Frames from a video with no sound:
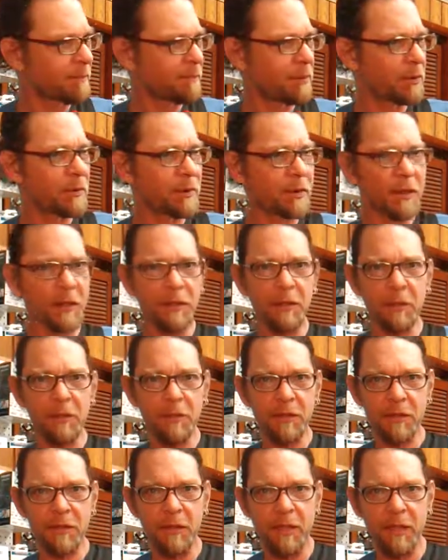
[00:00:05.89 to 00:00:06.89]
Boy, the
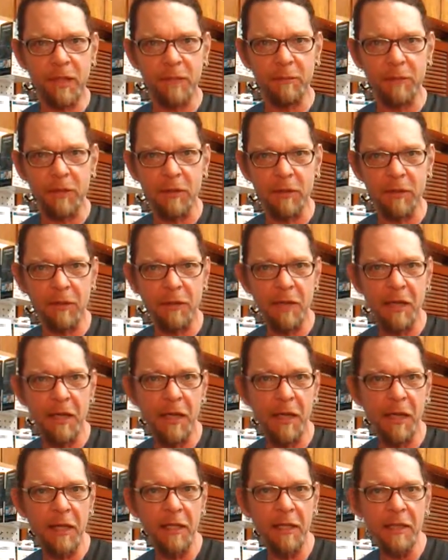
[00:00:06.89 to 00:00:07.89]
old Steinberger, the
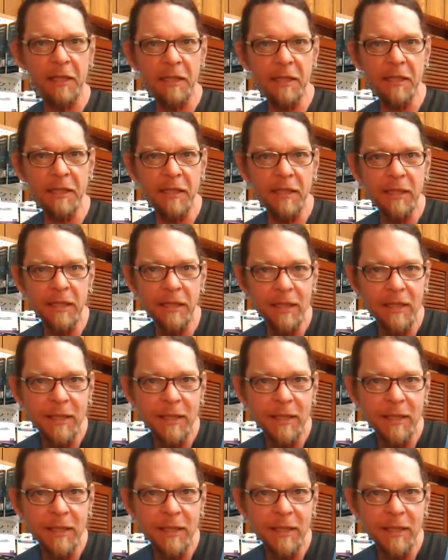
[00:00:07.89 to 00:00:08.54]
headless